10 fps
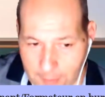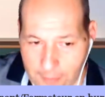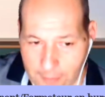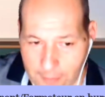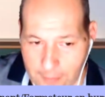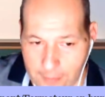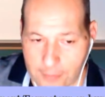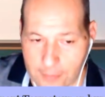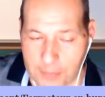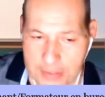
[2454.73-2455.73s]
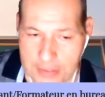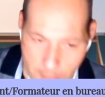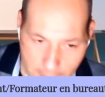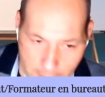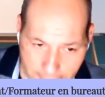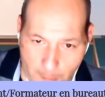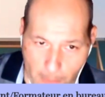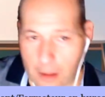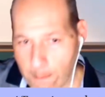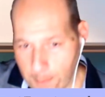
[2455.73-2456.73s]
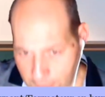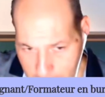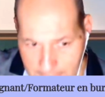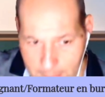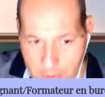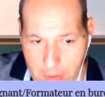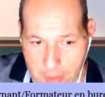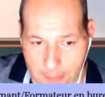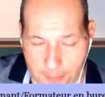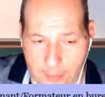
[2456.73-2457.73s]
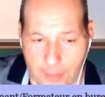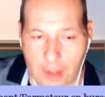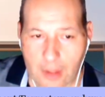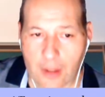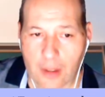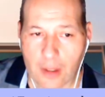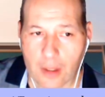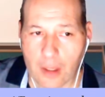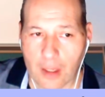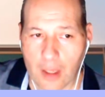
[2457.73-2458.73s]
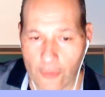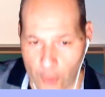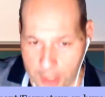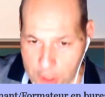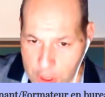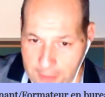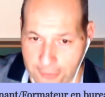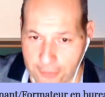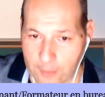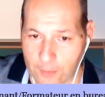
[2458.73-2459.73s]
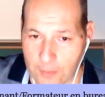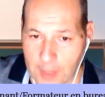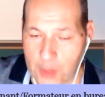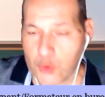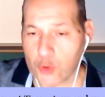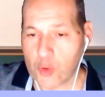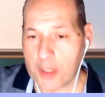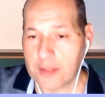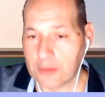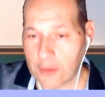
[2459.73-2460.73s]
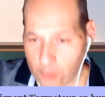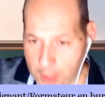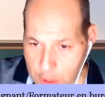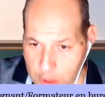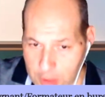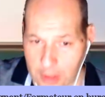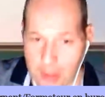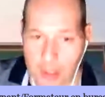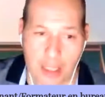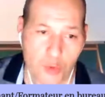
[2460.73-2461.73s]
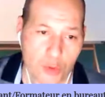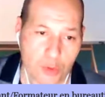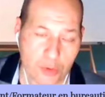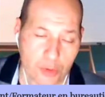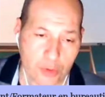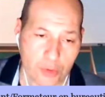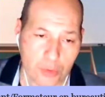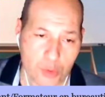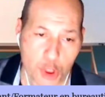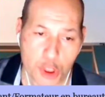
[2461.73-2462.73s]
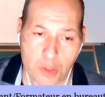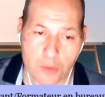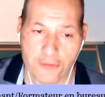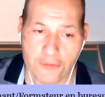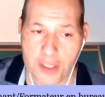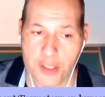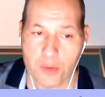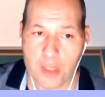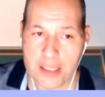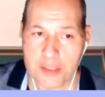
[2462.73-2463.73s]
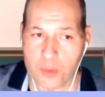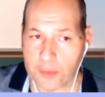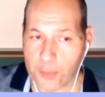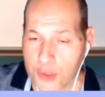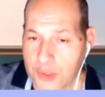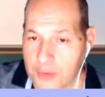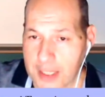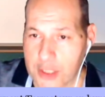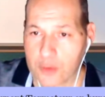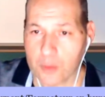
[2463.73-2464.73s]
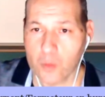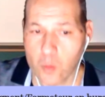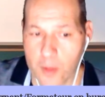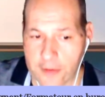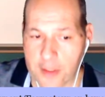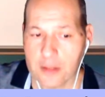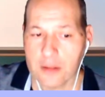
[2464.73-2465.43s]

SUMIF, pivot table, average if, how to create an average, how to show value as with a percentage within